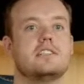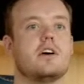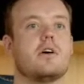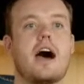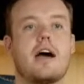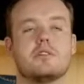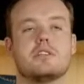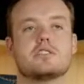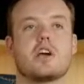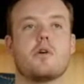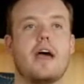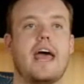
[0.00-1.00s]
So I would
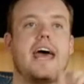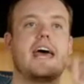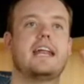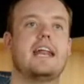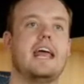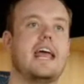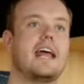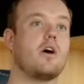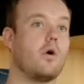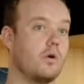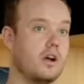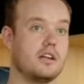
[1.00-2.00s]
just go ahead
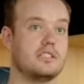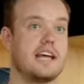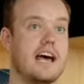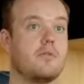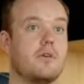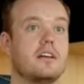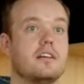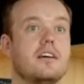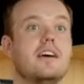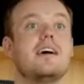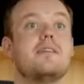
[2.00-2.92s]
and hold on to that one.